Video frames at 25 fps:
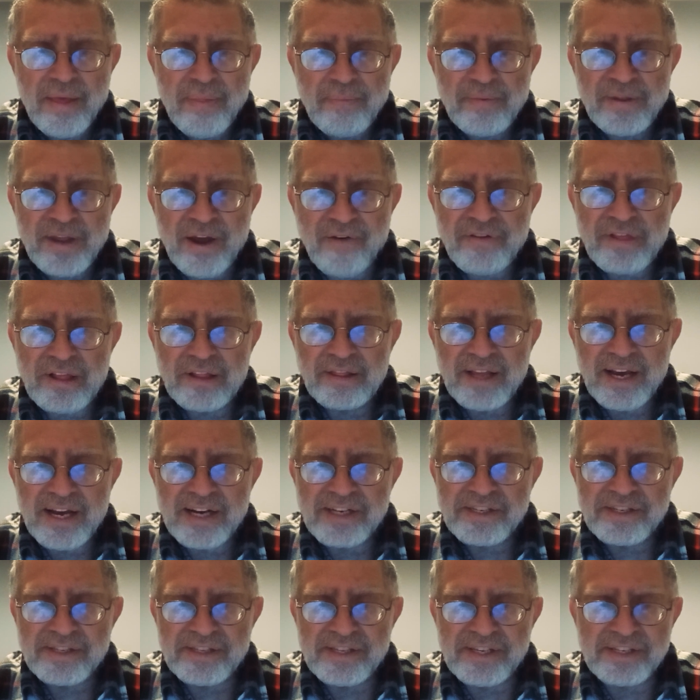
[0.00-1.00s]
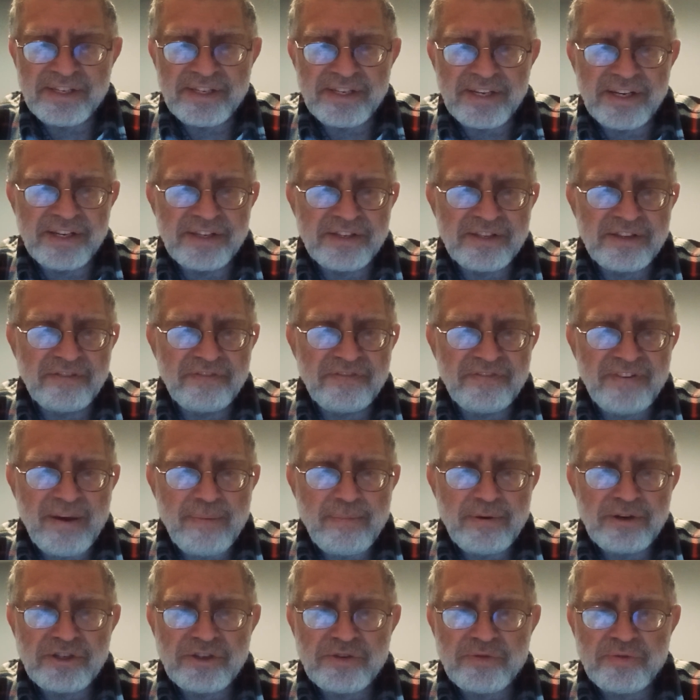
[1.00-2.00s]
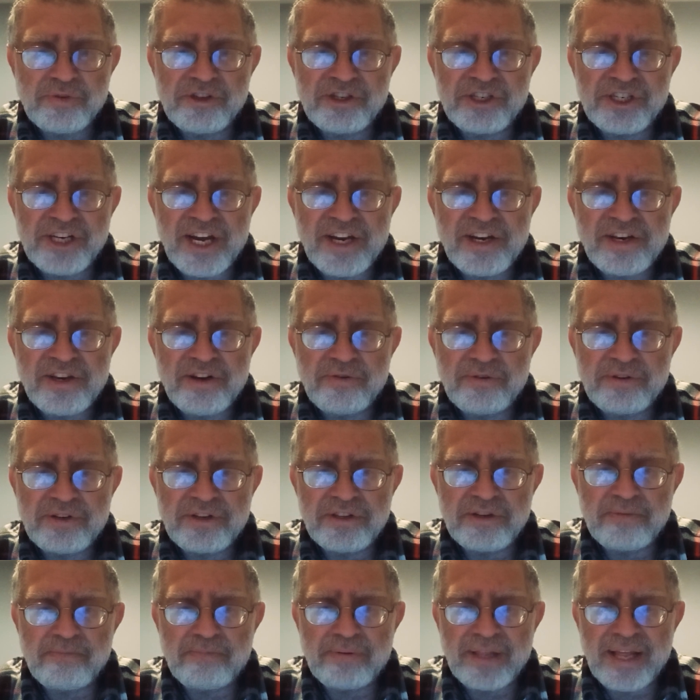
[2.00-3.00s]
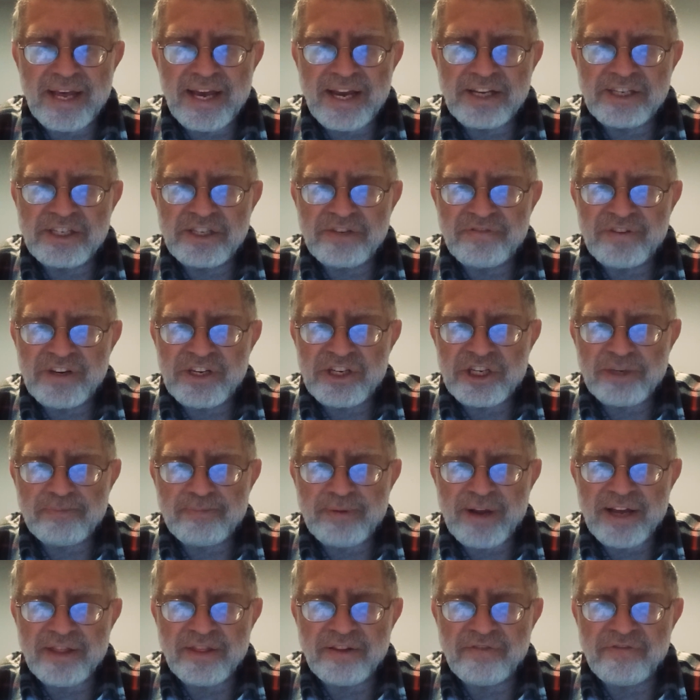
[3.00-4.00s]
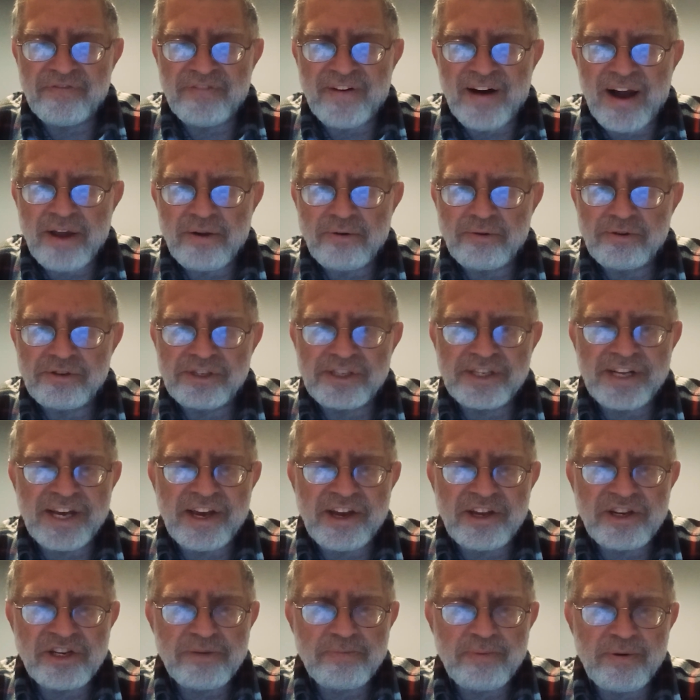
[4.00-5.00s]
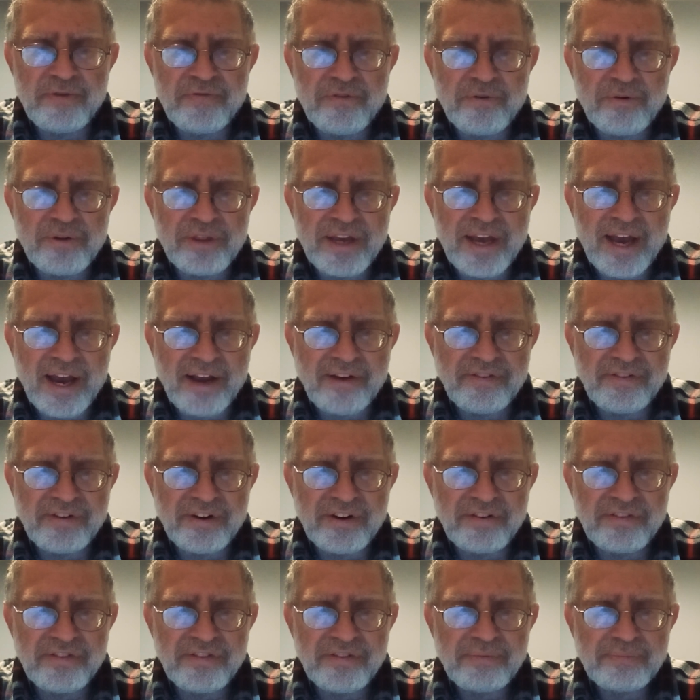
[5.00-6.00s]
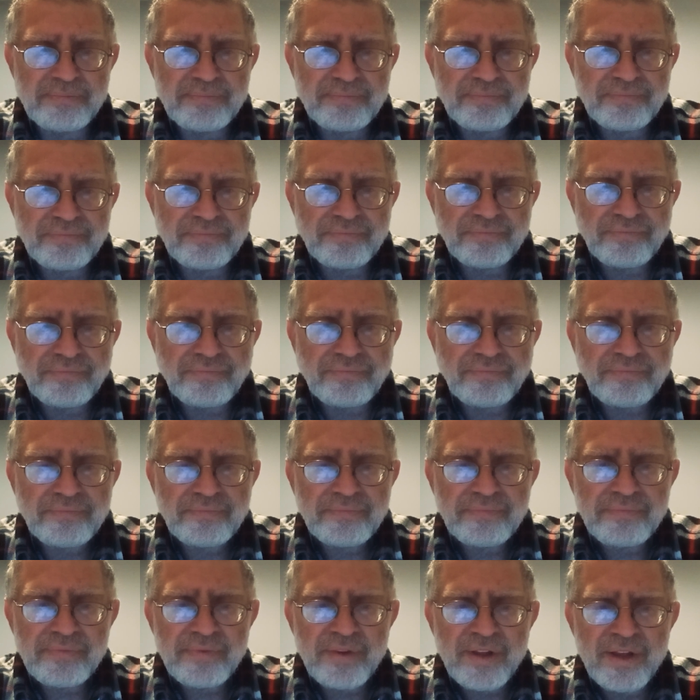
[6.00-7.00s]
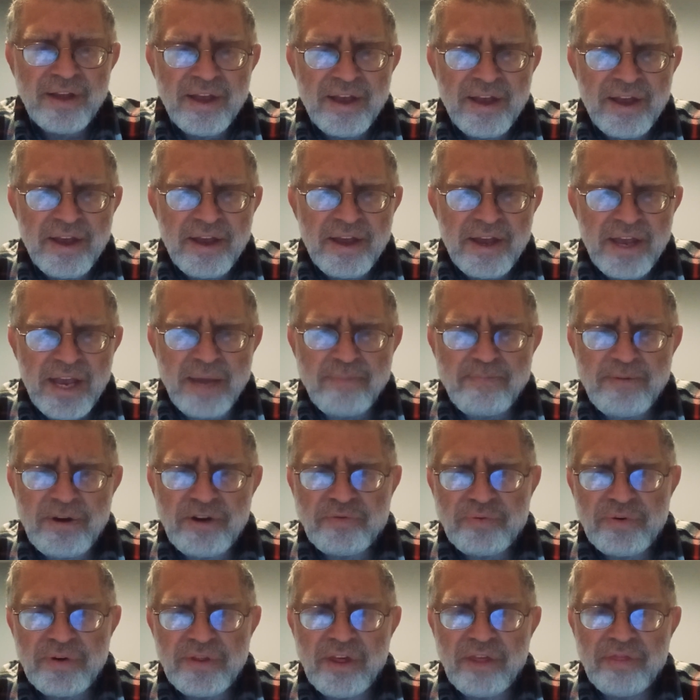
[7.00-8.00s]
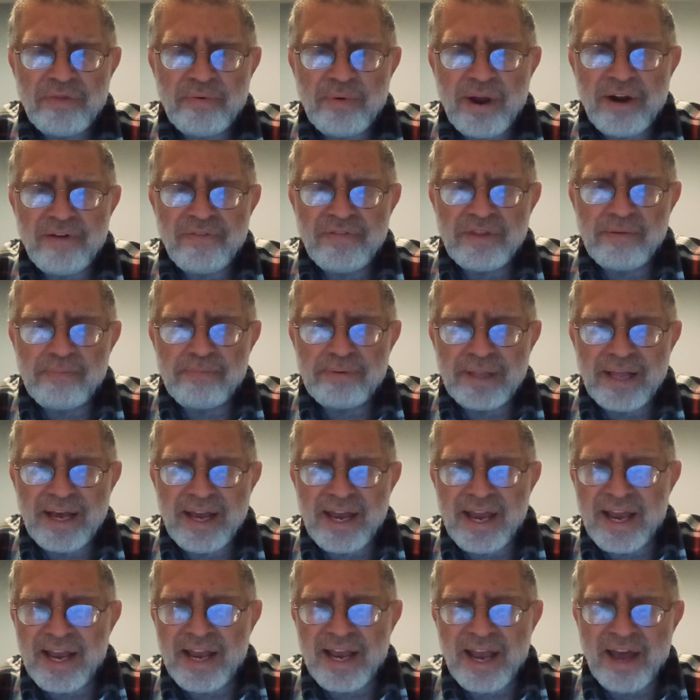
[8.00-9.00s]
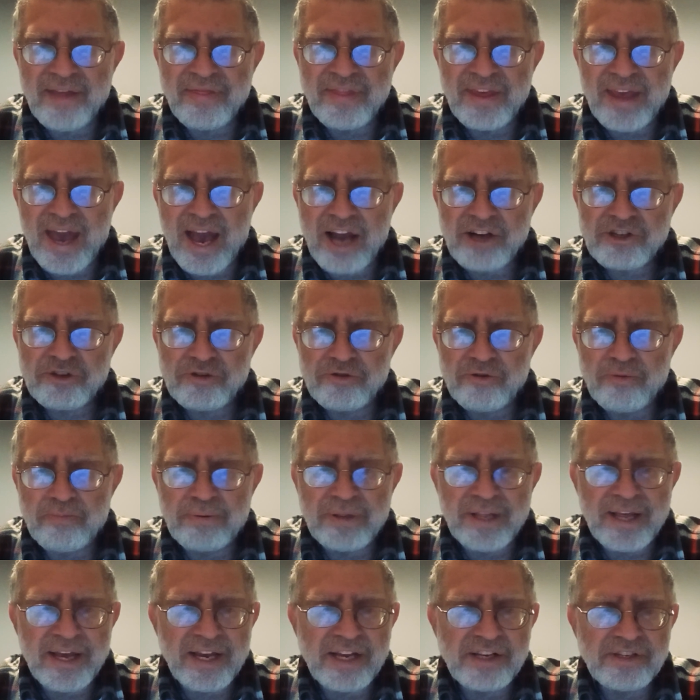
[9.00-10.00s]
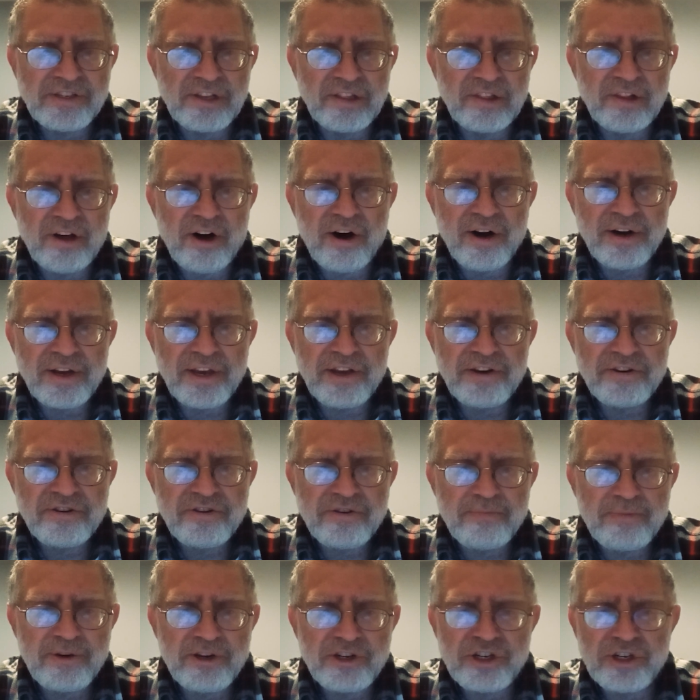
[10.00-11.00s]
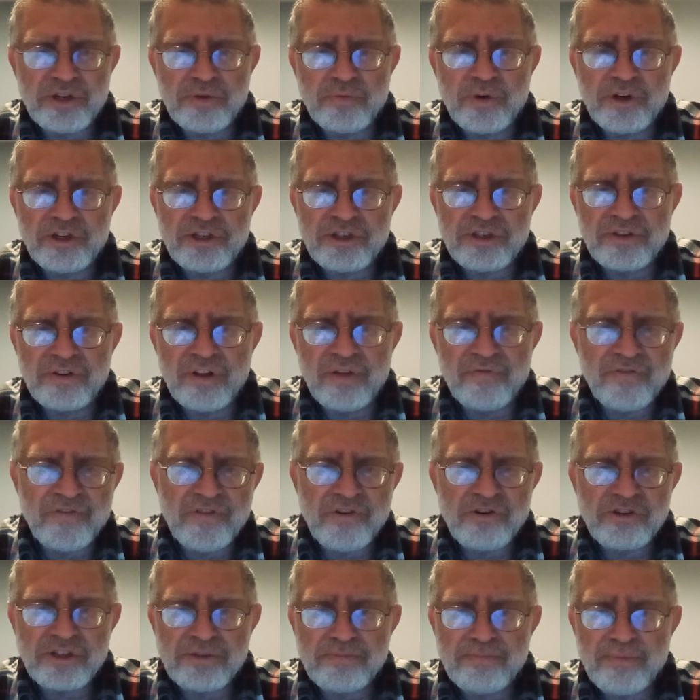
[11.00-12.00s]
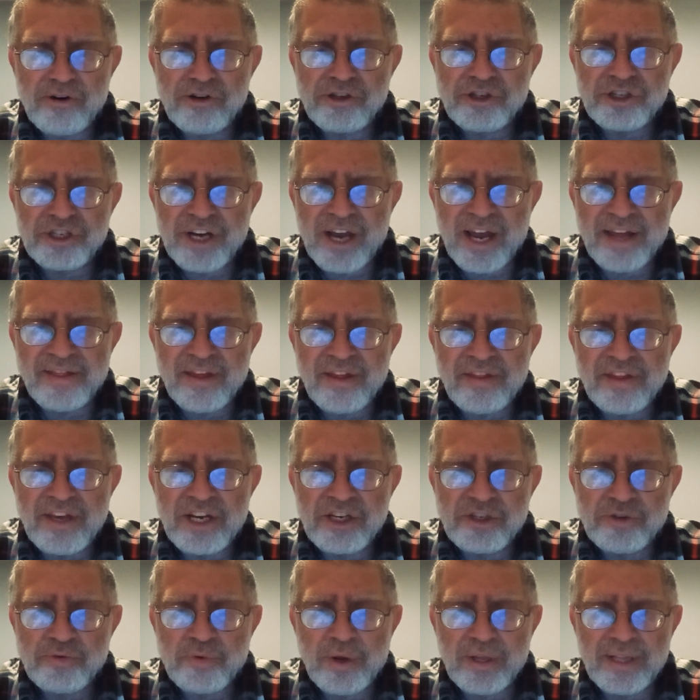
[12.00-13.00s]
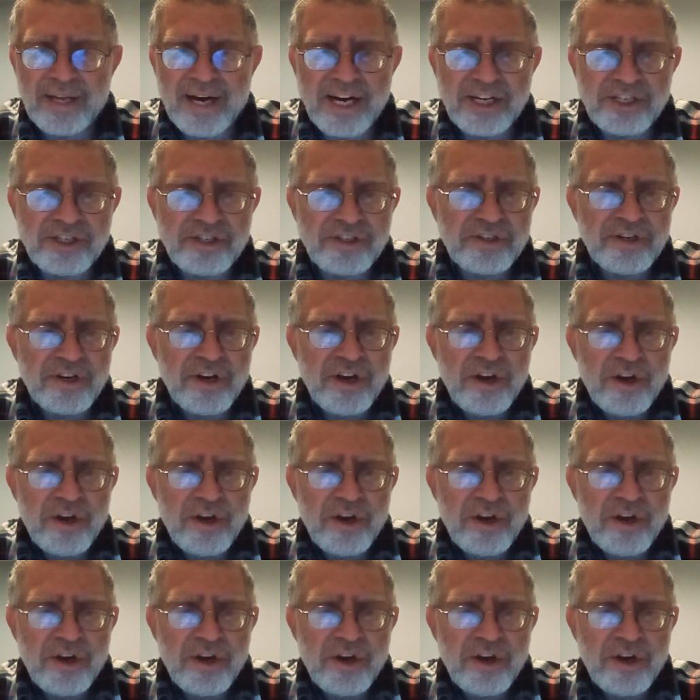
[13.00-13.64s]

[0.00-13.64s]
Nevertheless, this is the famous crescendo to the plagues of Egypt and the final stage before the Exodus. In between the threat of the plague and the actual plague is a long intermission which first Moshe and then the Israelites